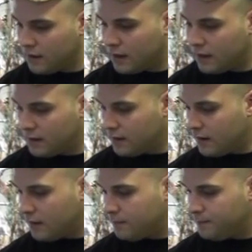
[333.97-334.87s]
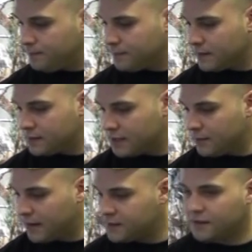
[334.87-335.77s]
and
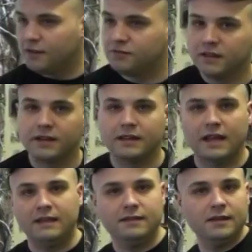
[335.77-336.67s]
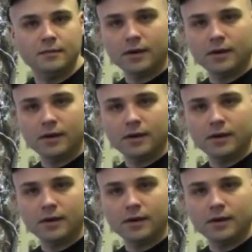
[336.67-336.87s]
save myself like 18